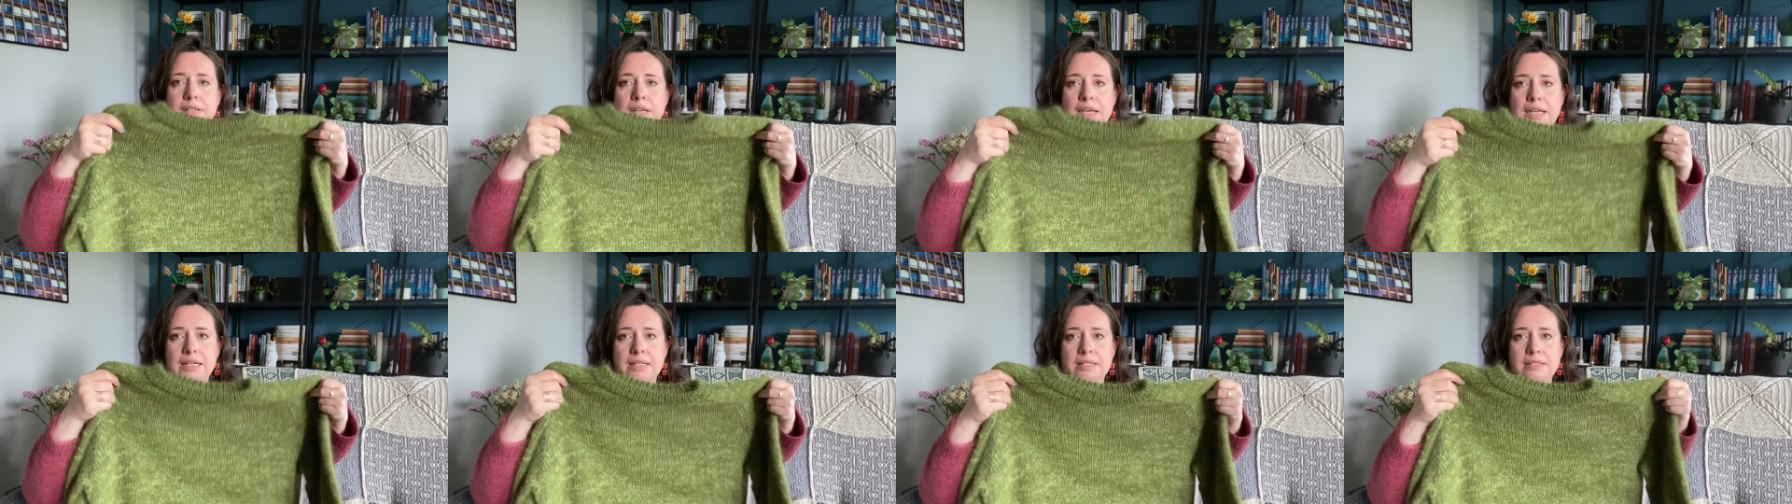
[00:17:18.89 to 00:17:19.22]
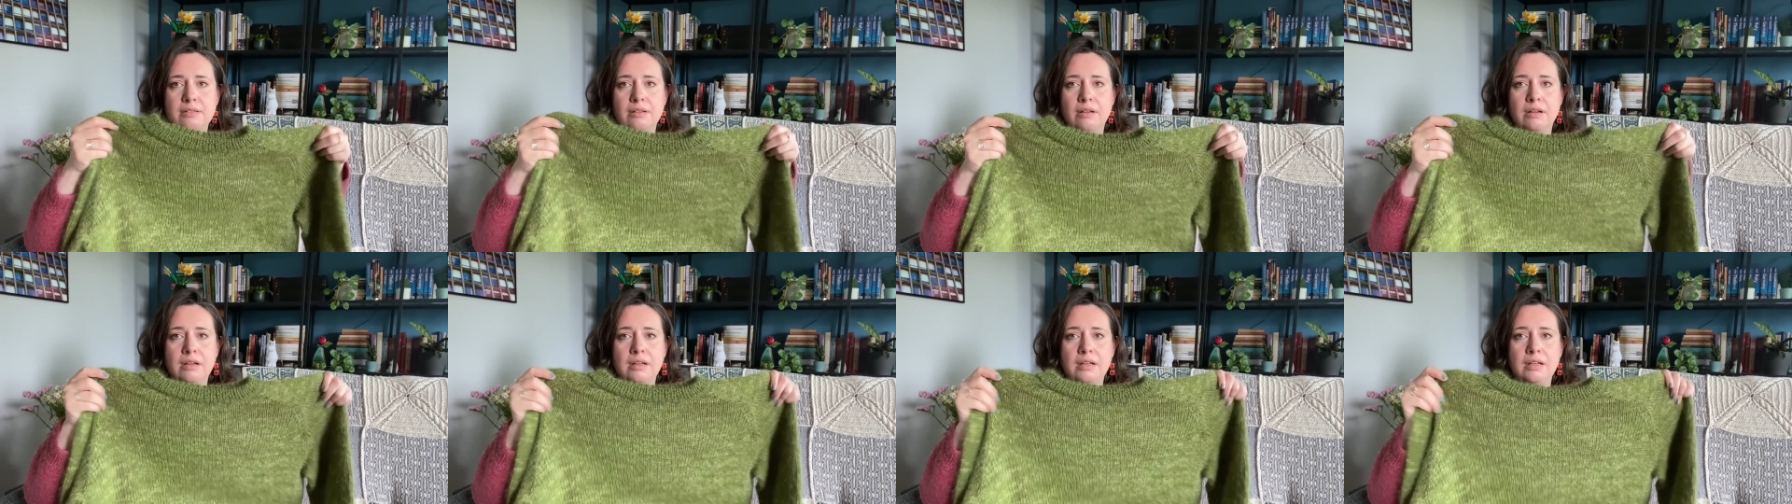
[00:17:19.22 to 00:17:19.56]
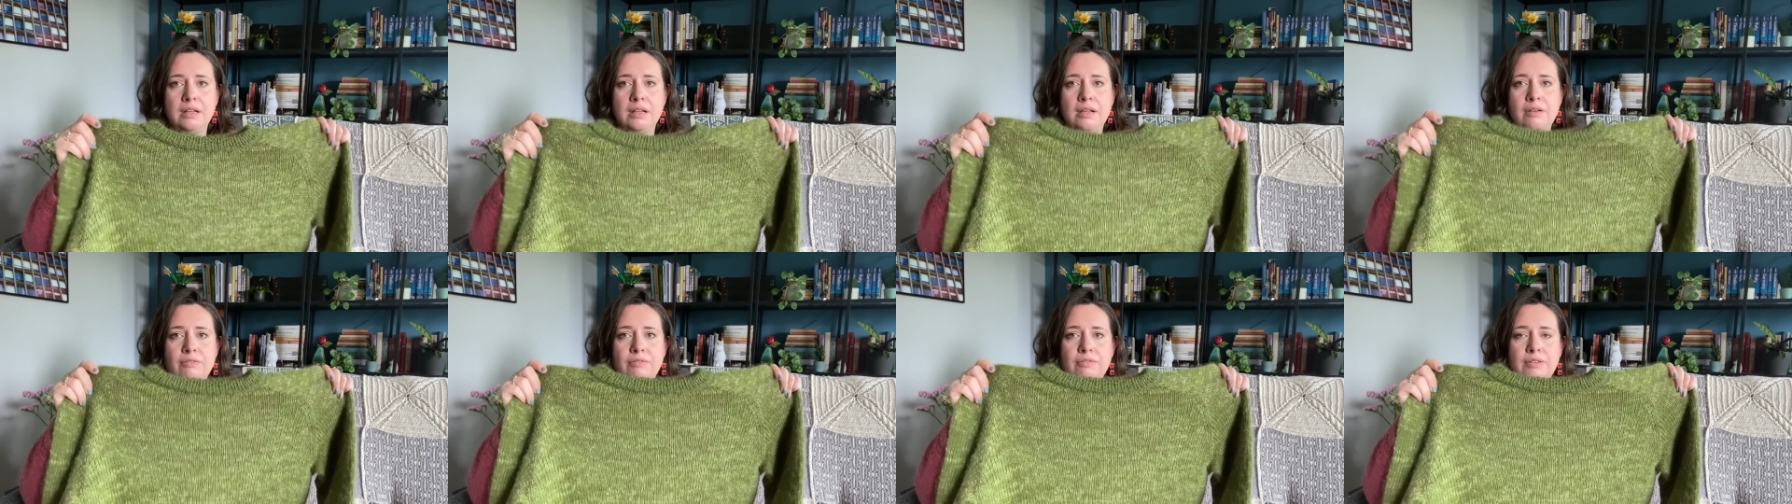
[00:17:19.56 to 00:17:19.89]
and it's got a
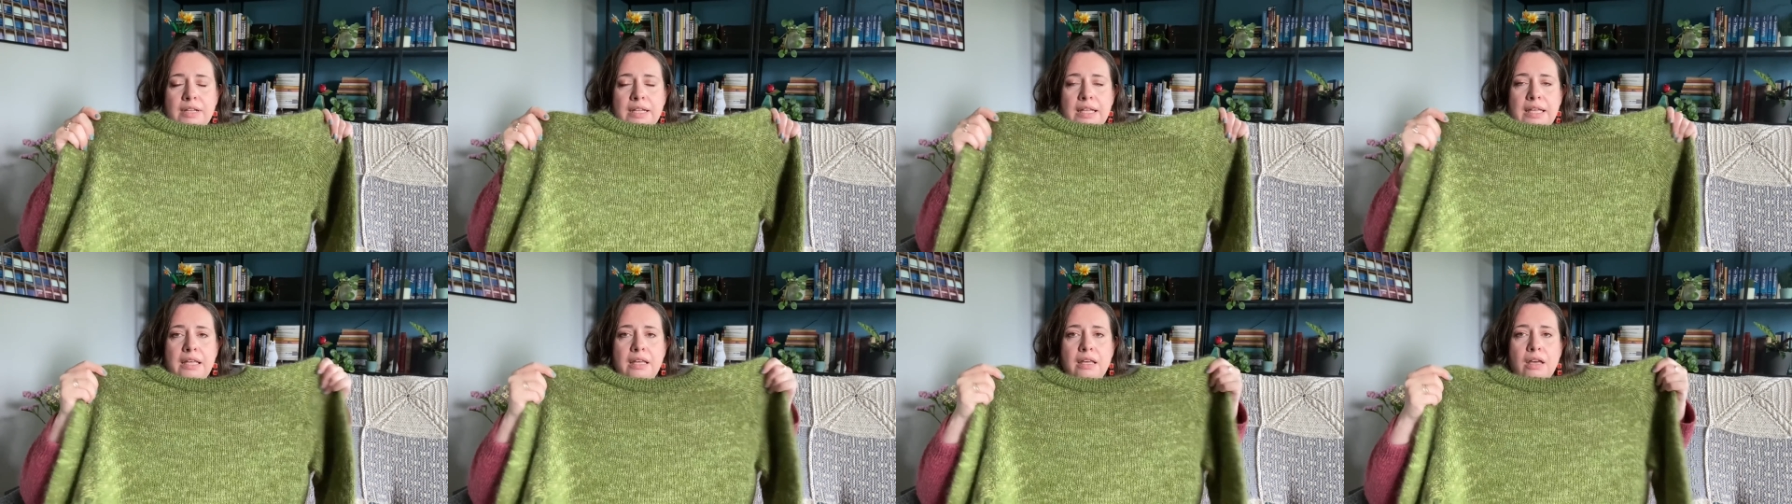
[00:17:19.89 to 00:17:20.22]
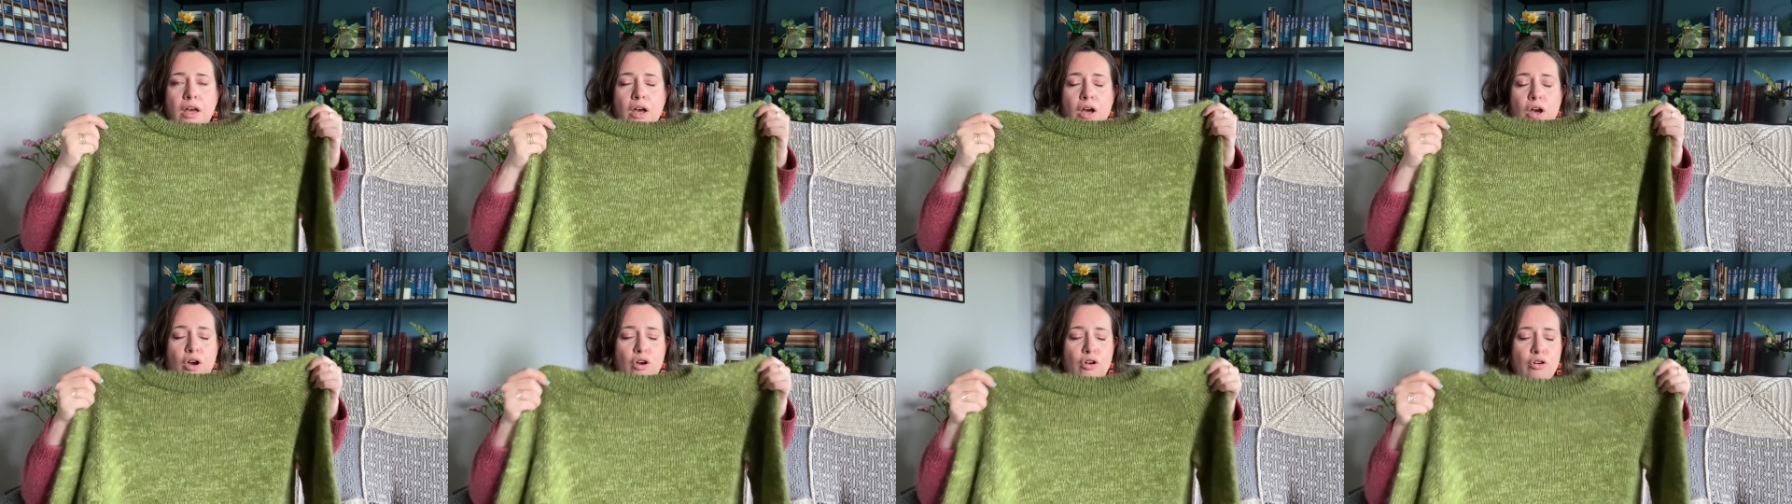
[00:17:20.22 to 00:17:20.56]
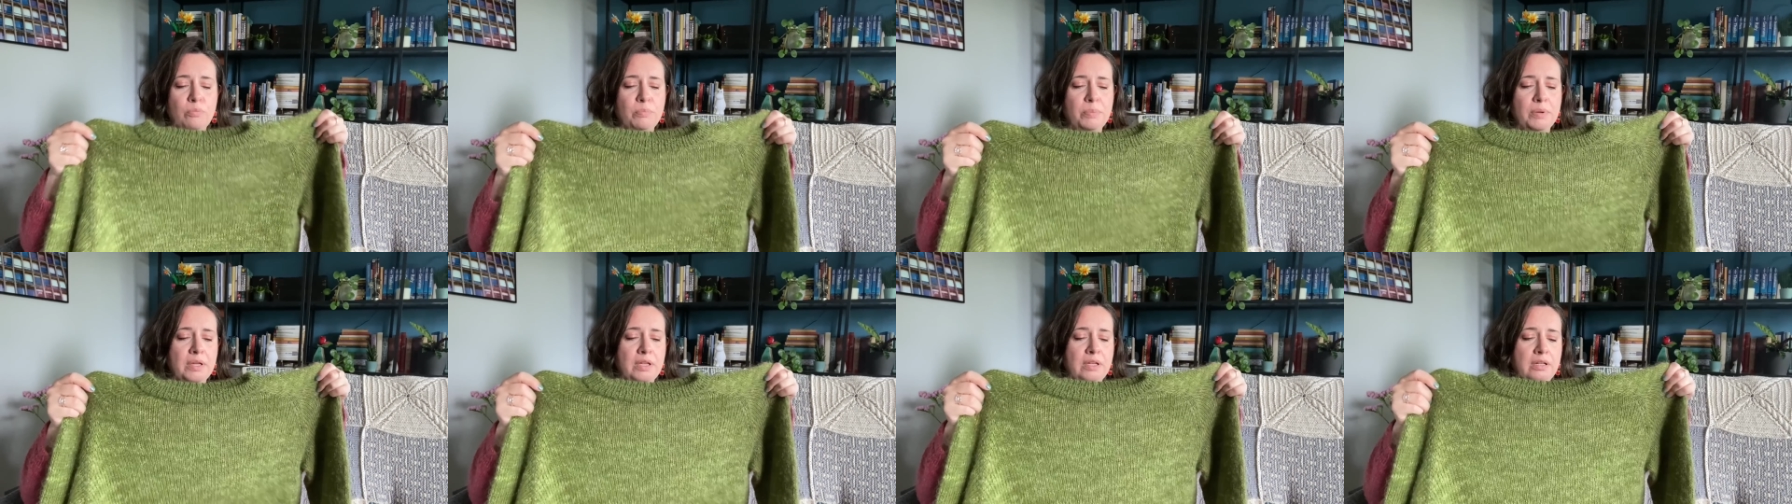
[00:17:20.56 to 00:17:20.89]
lovely
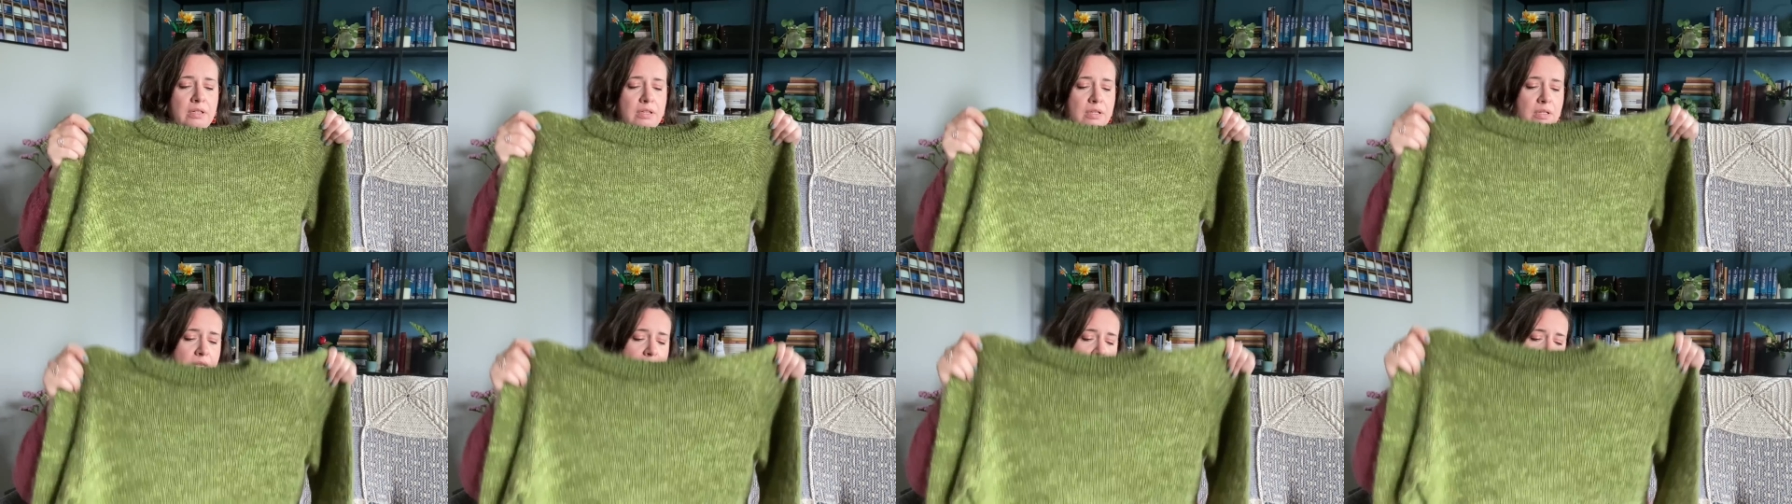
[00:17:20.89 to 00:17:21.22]
open